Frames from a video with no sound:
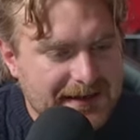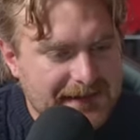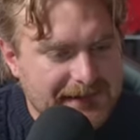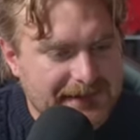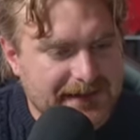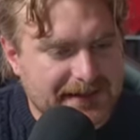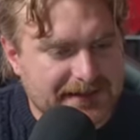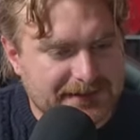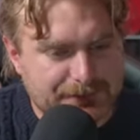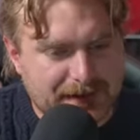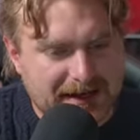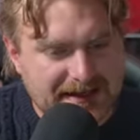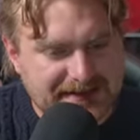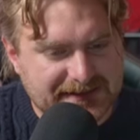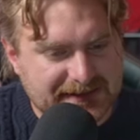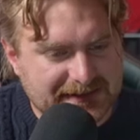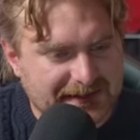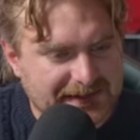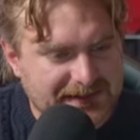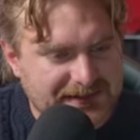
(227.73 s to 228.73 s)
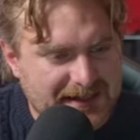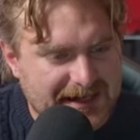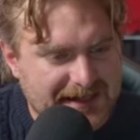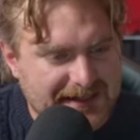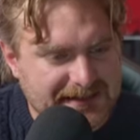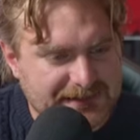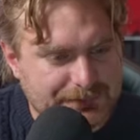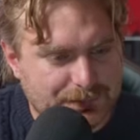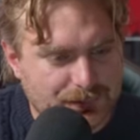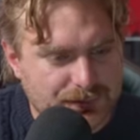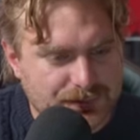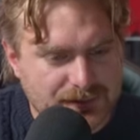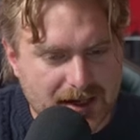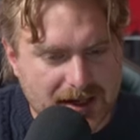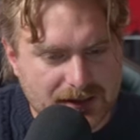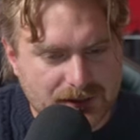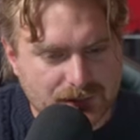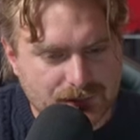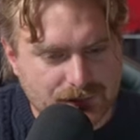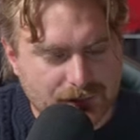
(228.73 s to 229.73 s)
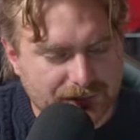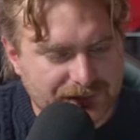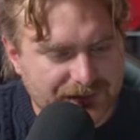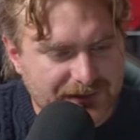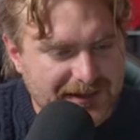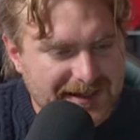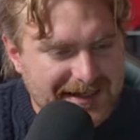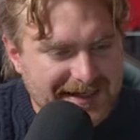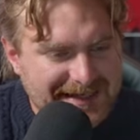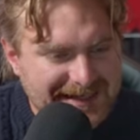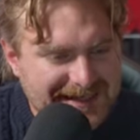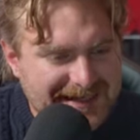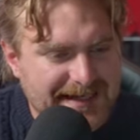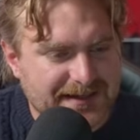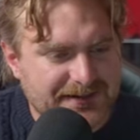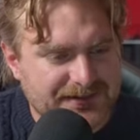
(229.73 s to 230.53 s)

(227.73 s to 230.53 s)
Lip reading: that is basically saying it's pushed across here.